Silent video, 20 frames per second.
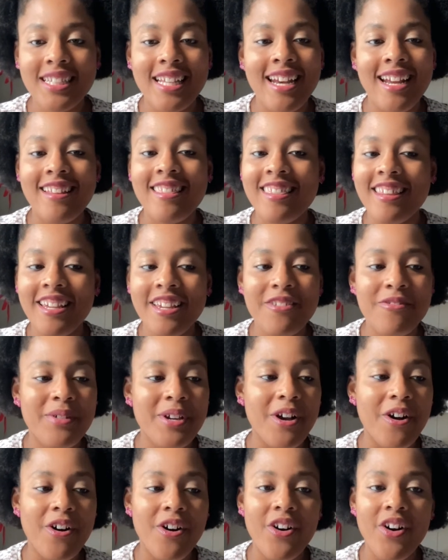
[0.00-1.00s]
And I think we
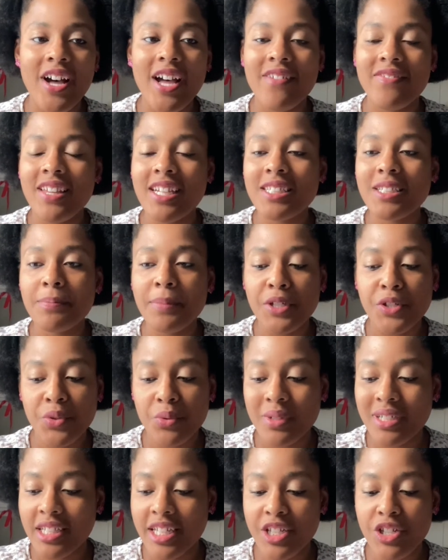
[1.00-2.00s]
all have that special
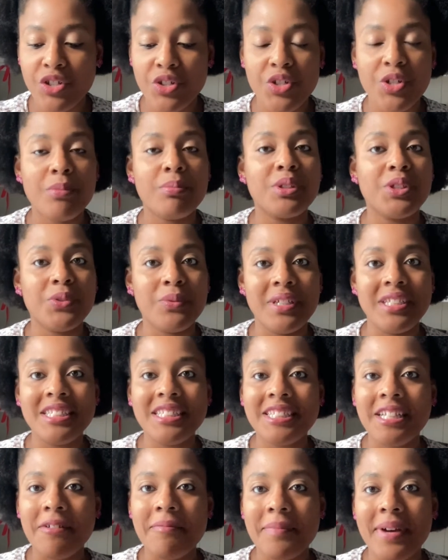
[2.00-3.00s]
relationship between
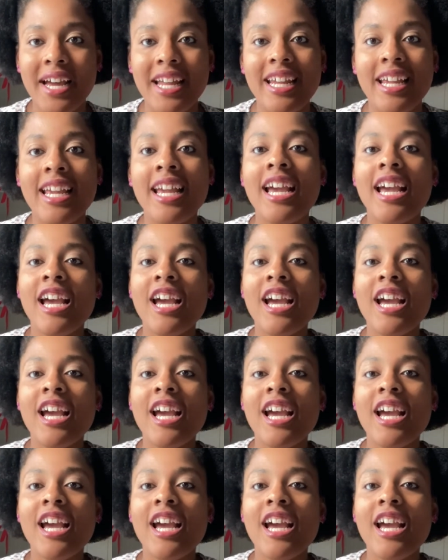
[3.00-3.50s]
somebody